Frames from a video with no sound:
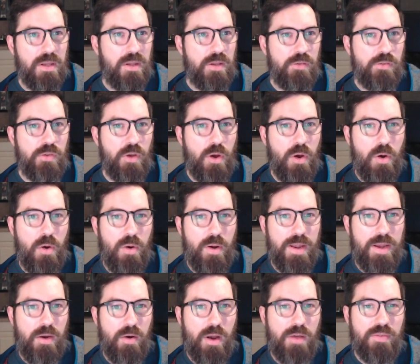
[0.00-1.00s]
So
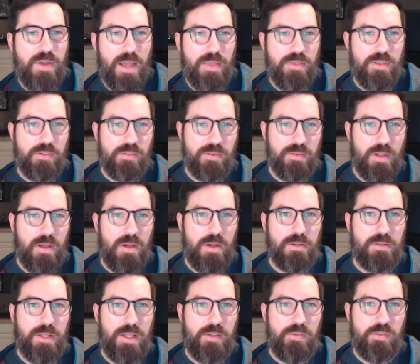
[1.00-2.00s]
here I've got this
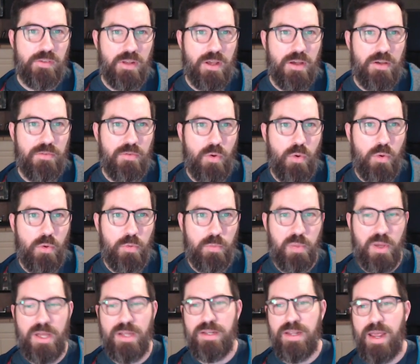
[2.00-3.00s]
long list of old
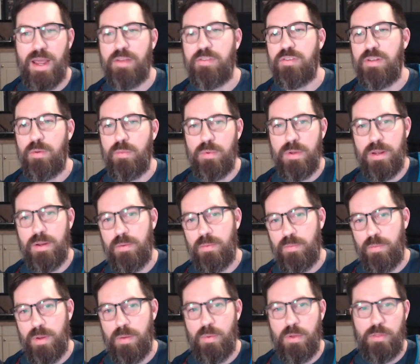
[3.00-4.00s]
podcasts that we
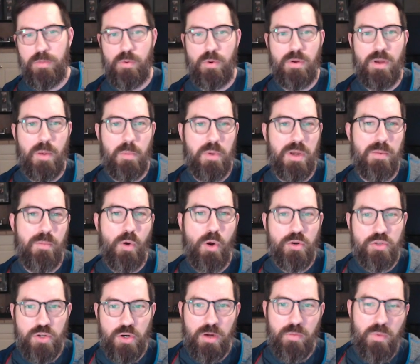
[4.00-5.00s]
we went through a company
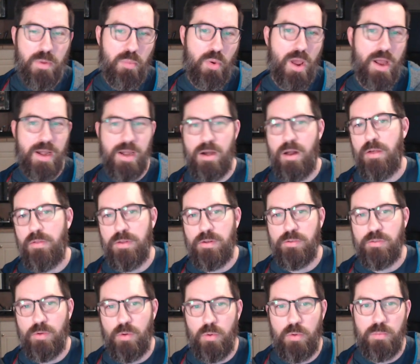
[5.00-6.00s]
merger and we brought in all
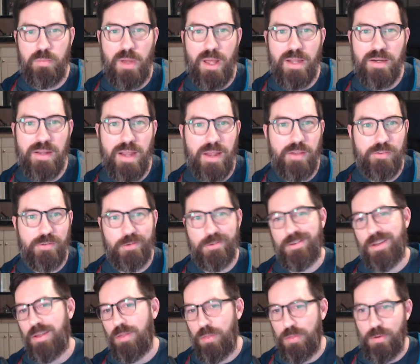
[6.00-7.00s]
these old podcasts. There's
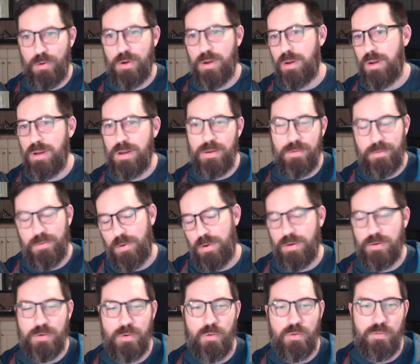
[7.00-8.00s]
like 30,
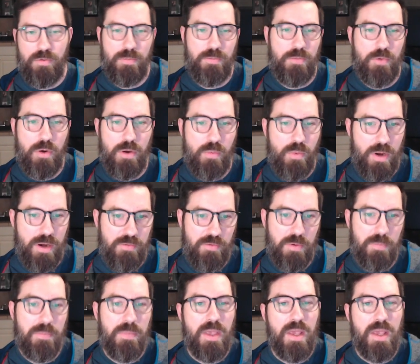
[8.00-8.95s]
32 of them, 31 of them.